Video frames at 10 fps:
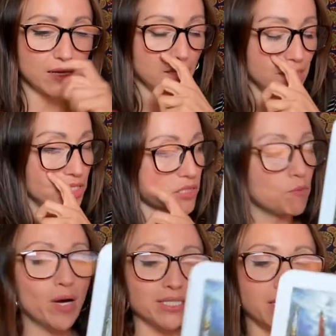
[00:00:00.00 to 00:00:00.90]
it just
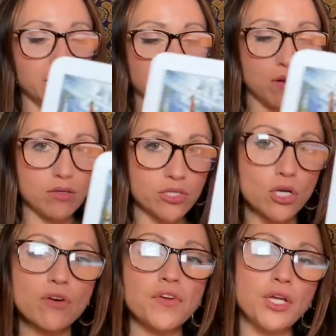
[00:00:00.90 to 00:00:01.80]
wasn't
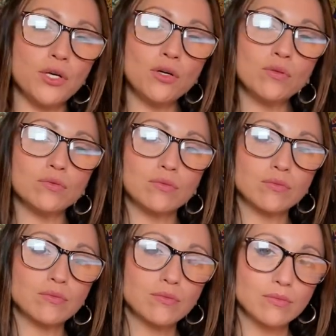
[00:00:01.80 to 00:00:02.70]
serving you.
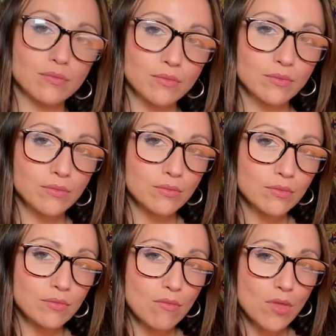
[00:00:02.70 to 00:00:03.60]

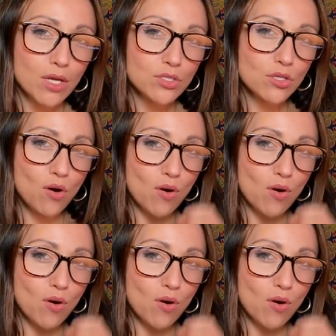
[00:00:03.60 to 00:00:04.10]
So